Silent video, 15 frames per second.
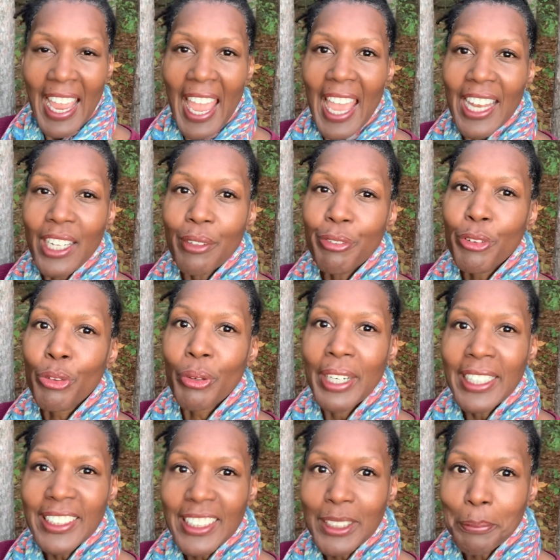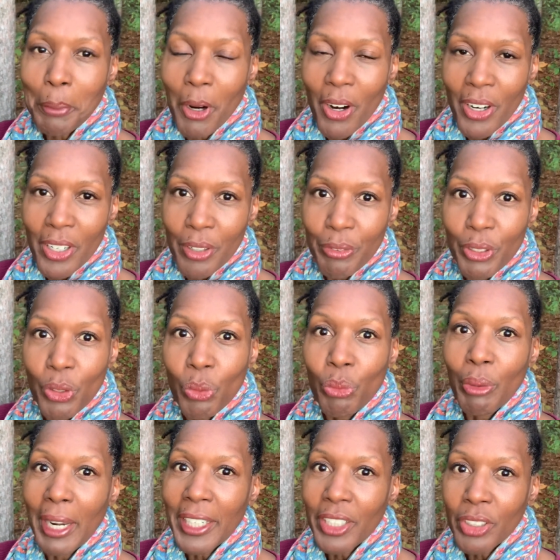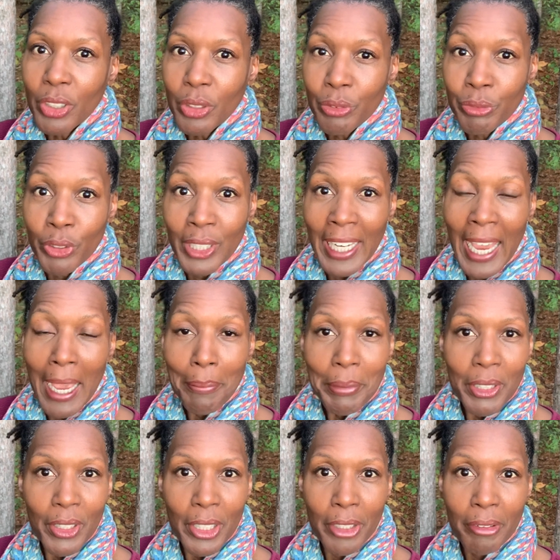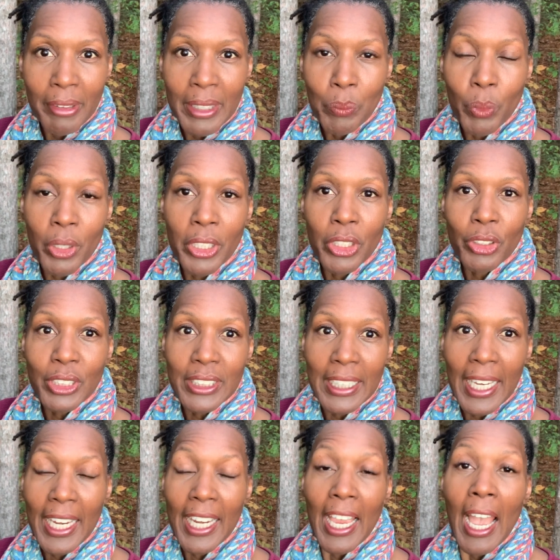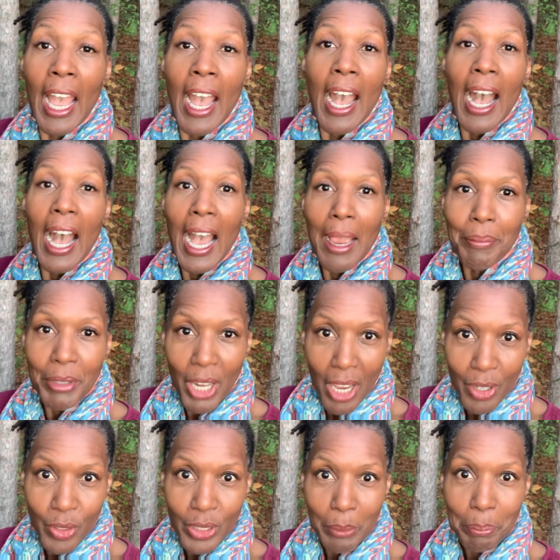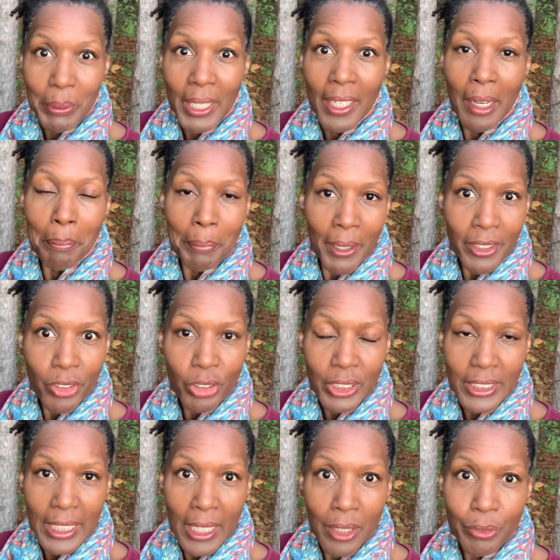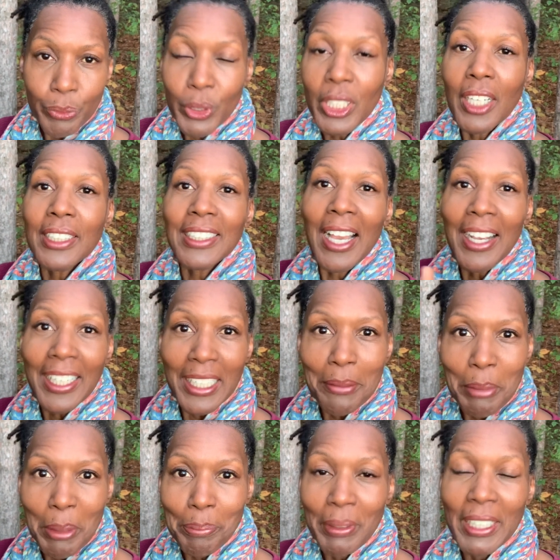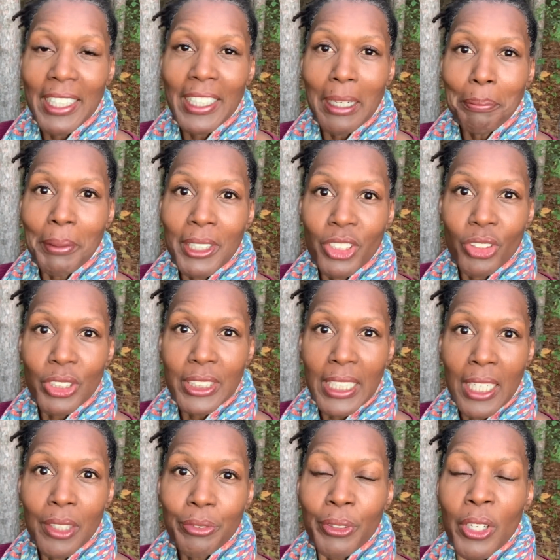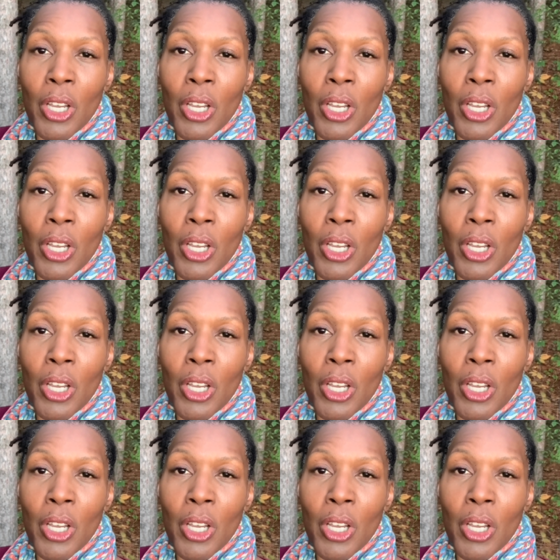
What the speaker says: And if grace is part of your regular vocabulary, where you're saying, I'm not going to beat up on yourself, we're not talking about beating up on yourself.